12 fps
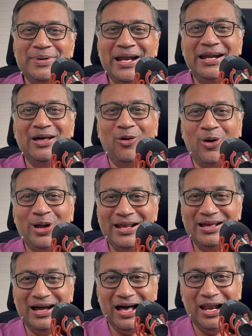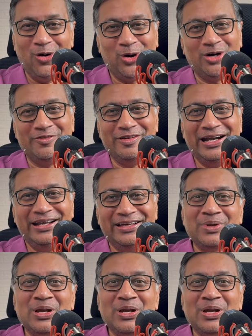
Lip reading: red or a lot of red.